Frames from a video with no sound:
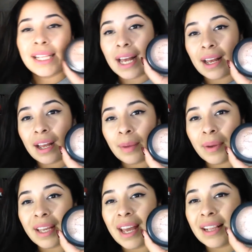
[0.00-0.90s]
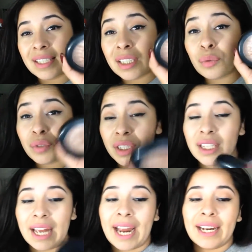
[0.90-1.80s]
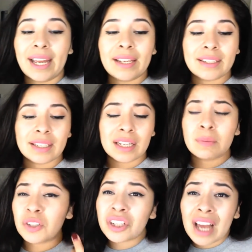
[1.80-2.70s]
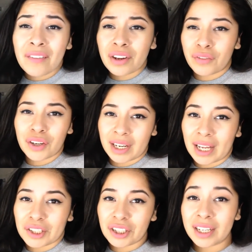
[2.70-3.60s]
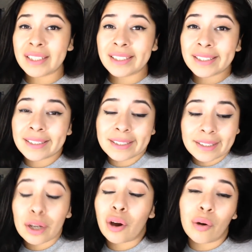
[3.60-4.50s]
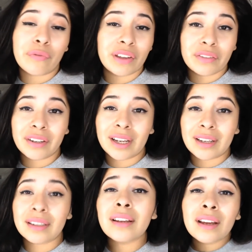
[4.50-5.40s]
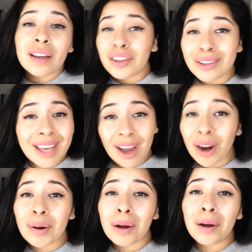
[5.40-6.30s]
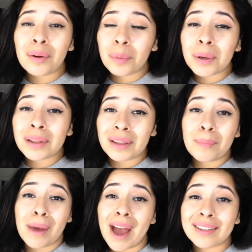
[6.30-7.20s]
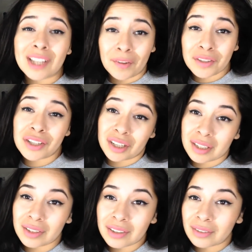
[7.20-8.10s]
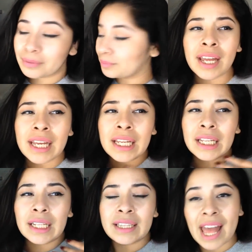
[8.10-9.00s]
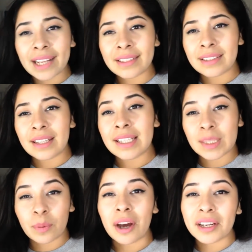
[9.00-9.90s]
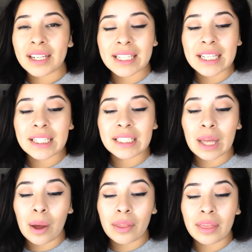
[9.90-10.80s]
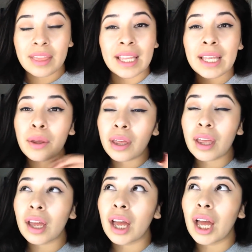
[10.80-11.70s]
again, this is a really good highlight, especially having it for your collection, because this is a cult favorite and you can't go wrong with MAC Soft and Gentle. Next, this product is the